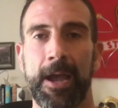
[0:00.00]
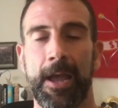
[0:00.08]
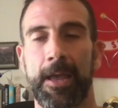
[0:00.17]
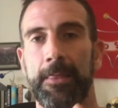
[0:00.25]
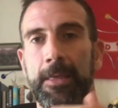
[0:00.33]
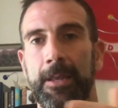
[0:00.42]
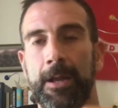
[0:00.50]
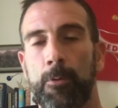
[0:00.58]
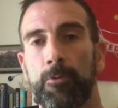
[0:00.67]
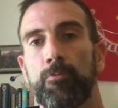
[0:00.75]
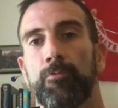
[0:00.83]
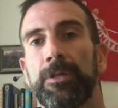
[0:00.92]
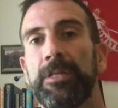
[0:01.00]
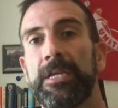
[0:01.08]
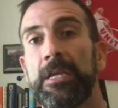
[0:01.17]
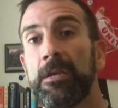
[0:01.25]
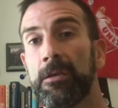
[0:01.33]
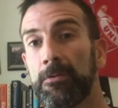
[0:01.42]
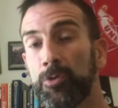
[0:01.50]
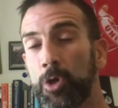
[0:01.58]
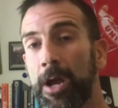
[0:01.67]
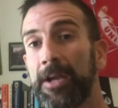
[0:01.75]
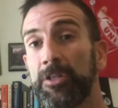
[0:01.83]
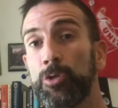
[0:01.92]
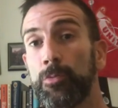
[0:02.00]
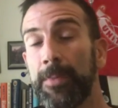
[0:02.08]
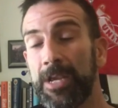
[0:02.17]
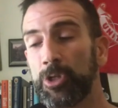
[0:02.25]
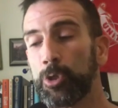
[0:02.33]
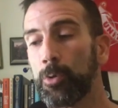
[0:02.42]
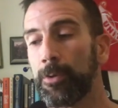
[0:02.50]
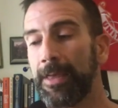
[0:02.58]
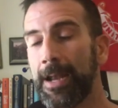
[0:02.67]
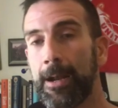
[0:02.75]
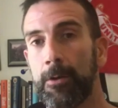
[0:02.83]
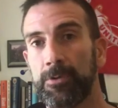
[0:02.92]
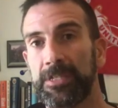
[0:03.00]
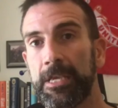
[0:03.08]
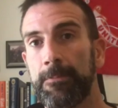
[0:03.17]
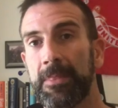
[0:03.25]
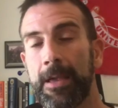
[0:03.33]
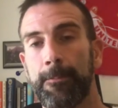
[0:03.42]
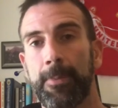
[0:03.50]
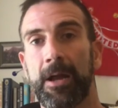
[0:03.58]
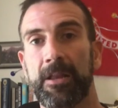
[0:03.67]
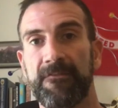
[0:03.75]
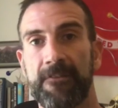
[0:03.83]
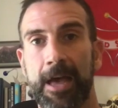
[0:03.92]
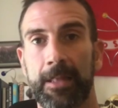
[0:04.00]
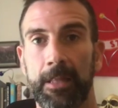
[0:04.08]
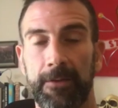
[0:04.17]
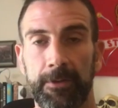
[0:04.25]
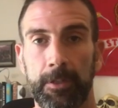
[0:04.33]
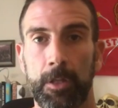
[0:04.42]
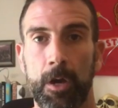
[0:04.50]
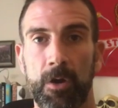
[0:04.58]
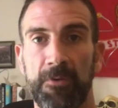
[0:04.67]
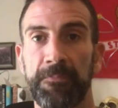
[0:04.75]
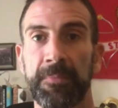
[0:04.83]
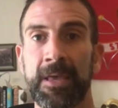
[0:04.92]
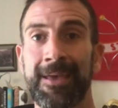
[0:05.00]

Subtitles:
And then I would really try to make sure that I was keeping that body fat level low.